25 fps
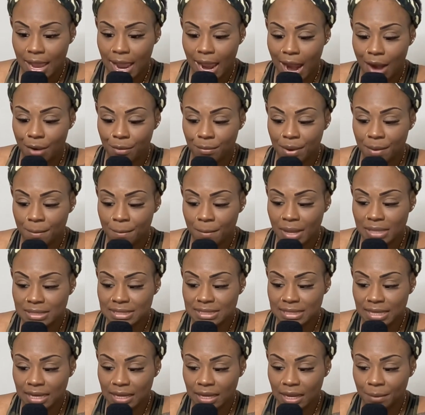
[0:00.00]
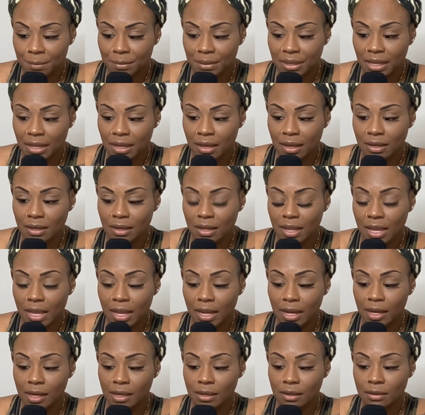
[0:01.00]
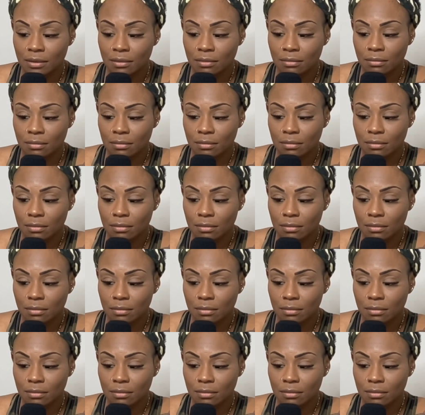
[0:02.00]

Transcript: I remember my son coming in and,